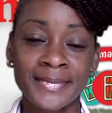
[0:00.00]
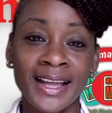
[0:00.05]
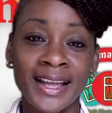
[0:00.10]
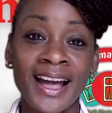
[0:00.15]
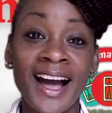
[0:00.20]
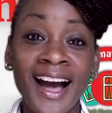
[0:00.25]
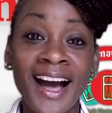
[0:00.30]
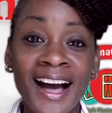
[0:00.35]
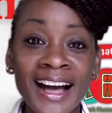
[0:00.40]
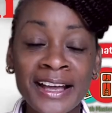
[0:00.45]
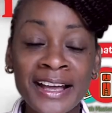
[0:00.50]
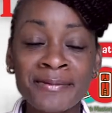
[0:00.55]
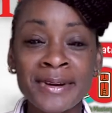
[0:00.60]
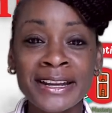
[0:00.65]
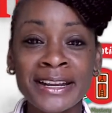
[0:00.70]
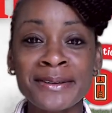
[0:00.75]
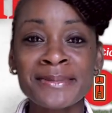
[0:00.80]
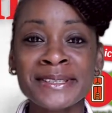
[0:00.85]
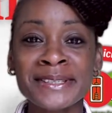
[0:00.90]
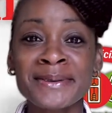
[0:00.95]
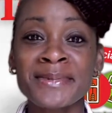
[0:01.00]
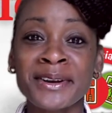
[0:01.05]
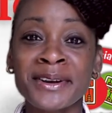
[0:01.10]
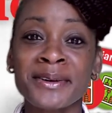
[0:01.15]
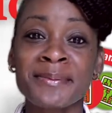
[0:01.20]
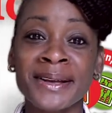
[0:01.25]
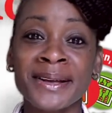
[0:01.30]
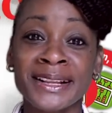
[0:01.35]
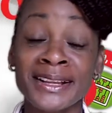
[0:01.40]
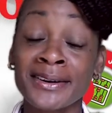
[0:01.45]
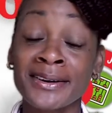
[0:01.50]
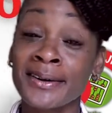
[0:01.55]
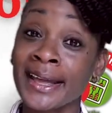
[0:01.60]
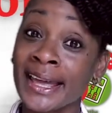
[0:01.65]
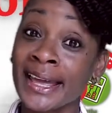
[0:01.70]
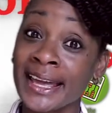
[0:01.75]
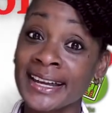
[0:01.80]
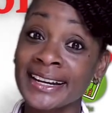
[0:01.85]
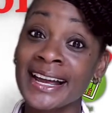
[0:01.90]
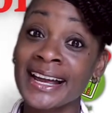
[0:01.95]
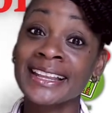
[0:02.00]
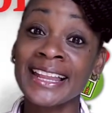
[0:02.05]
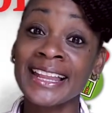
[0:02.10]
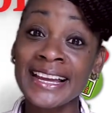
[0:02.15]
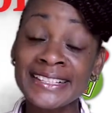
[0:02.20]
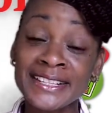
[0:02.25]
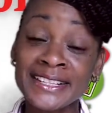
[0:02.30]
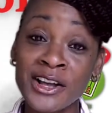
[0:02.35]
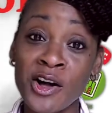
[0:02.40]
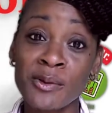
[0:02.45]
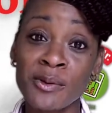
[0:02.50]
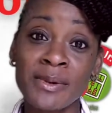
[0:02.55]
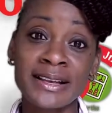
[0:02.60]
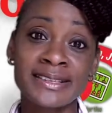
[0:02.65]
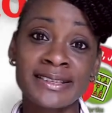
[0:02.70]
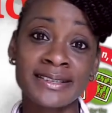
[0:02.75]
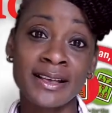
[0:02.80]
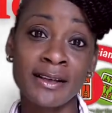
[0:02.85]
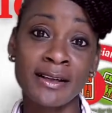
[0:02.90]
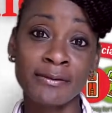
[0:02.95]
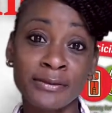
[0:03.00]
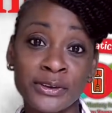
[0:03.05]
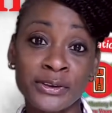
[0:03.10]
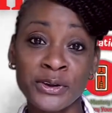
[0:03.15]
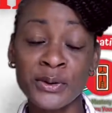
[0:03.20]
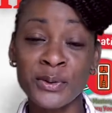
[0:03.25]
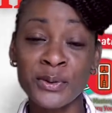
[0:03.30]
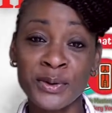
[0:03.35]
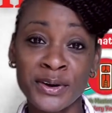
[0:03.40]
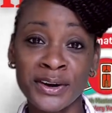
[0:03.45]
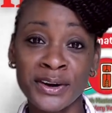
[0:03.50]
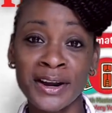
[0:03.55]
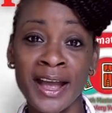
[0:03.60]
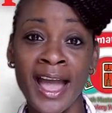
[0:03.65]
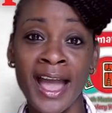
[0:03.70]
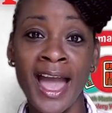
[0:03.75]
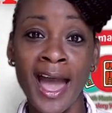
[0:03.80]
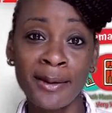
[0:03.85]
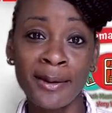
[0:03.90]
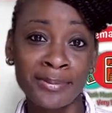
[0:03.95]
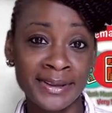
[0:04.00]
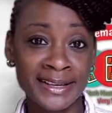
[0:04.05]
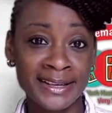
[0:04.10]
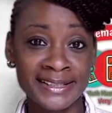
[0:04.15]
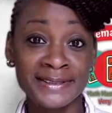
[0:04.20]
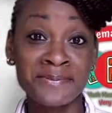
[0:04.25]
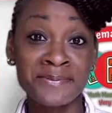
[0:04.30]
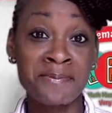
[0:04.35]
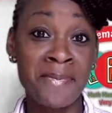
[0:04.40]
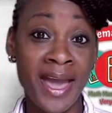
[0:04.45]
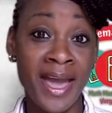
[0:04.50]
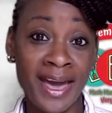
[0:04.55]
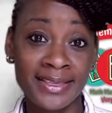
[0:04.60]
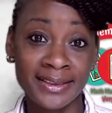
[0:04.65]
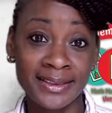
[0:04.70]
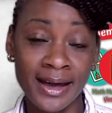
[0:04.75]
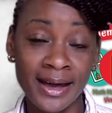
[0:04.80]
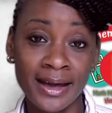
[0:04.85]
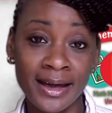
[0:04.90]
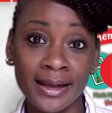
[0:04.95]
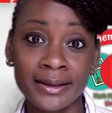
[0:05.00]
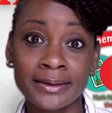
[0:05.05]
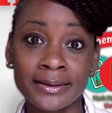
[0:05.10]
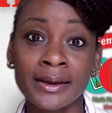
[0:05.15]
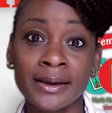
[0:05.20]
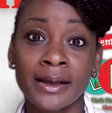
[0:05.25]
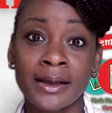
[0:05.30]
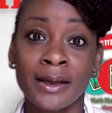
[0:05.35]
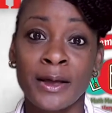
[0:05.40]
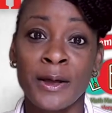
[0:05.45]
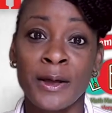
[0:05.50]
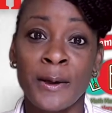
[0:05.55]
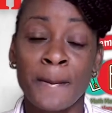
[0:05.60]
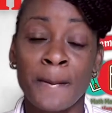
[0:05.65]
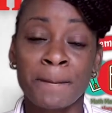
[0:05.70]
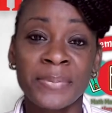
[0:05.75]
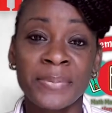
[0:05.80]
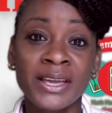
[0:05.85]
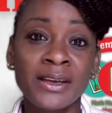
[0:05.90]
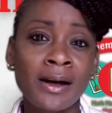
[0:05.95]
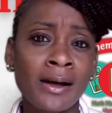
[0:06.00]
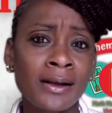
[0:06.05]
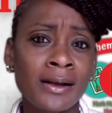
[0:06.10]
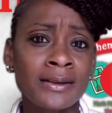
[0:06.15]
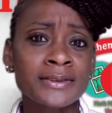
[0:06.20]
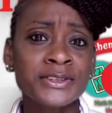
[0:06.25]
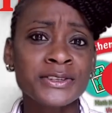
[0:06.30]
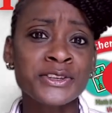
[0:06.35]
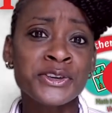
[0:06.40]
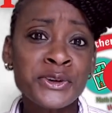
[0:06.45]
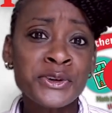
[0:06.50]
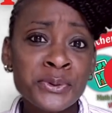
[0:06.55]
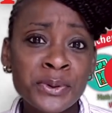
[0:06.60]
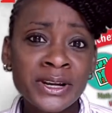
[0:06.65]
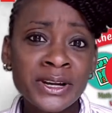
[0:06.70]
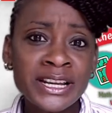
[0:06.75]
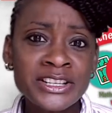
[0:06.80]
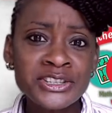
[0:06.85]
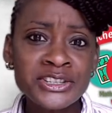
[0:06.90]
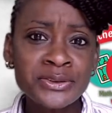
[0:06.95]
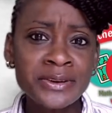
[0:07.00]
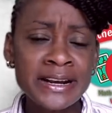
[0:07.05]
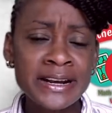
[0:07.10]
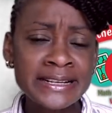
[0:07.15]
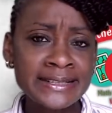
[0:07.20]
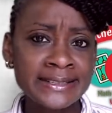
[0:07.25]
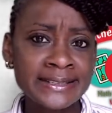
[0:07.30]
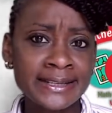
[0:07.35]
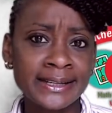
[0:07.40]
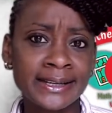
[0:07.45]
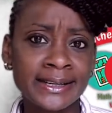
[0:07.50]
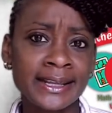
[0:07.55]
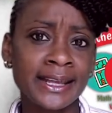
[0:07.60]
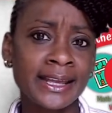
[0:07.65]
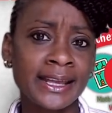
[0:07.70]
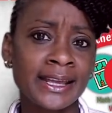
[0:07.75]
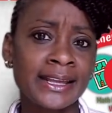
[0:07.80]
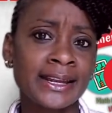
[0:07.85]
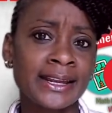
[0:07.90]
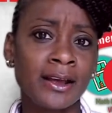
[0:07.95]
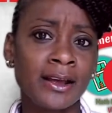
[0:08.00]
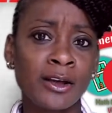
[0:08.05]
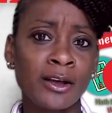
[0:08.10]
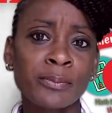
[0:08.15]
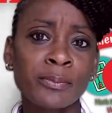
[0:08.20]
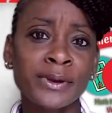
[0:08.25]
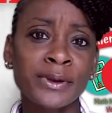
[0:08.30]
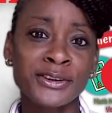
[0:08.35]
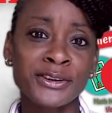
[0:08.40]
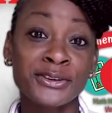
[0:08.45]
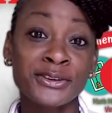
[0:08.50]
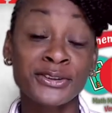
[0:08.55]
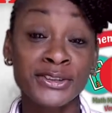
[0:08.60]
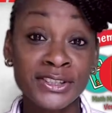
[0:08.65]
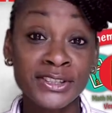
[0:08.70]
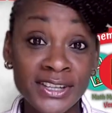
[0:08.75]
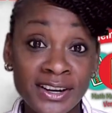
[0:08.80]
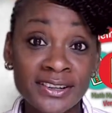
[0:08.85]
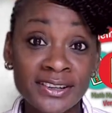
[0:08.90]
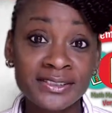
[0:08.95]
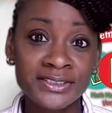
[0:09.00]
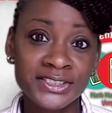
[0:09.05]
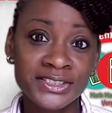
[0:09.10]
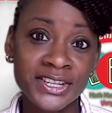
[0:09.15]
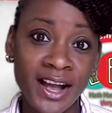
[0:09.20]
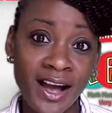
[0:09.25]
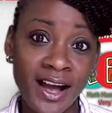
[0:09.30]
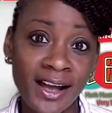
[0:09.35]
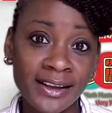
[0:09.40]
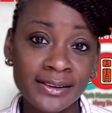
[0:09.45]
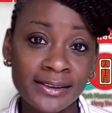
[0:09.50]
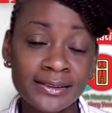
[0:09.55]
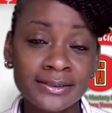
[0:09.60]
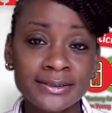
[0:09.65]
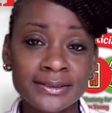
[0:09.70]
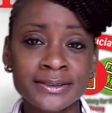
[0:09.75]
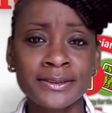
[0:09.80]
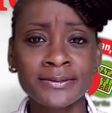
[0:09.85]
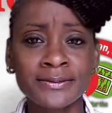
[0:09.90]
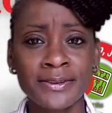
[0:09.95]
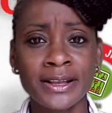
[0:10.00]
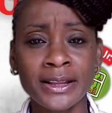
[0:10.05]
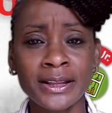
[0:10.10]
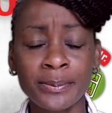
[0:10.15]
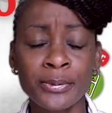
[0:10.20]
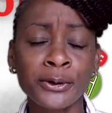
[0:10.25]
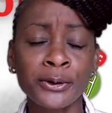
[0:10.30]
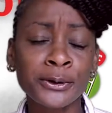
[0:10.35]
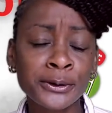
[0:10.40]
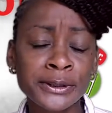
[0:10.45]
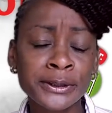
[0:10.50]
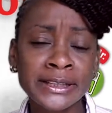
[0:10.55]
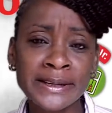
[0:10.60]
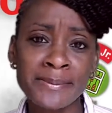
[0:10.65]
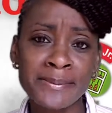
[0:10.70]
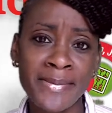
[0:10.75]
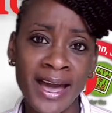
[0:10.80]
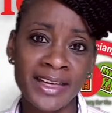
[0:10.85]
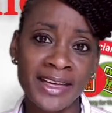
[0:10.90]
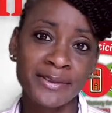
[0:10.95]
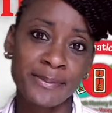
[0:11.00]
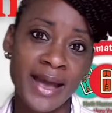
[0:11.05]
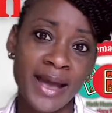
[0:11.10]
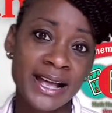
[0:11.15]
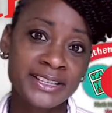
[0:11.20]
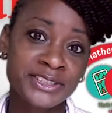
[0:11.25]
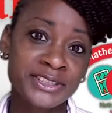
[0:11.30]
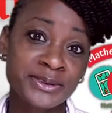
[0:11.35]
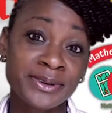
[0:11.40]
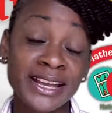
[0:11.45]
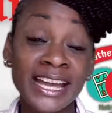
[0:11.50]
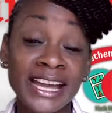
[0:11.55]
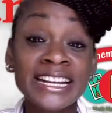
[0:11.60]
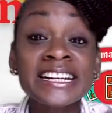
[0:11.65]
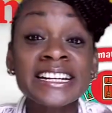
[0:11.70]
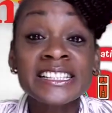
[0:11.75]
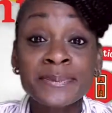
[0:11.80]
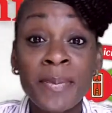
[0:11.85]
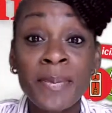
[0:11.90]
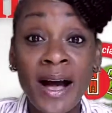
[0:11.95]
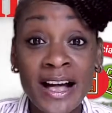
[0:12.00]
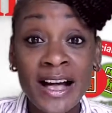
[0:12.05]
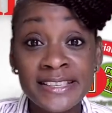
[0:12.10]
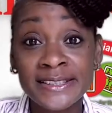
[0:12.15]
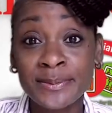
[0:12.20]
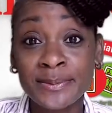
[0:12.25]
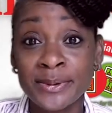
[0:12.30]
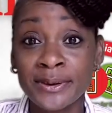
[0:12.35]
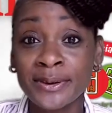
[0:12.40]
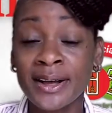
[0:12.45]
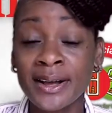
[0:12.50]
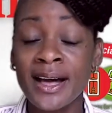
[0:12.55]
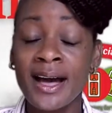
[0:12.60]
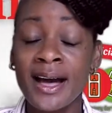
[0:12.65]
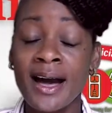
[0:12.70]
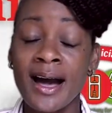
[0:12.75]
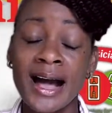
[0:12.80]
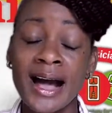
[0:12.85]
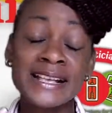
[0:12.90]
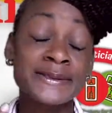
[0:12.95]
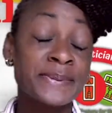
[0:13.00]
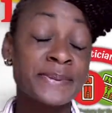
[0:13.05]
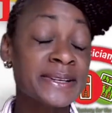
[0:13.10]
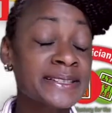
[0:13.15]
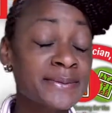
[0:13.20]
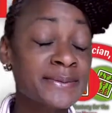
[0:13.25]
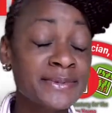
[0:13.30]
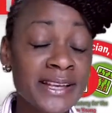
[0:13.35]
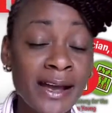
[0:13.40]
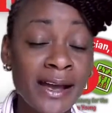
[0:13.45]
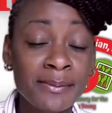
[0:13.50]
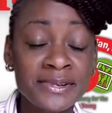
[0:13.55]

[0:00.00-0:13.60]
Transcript: Hi, my name is Amira Bello, and I like to call myself your Abacus math guide because you were interested in helping your young child develop early math mastery, and it's possible. I spent some time in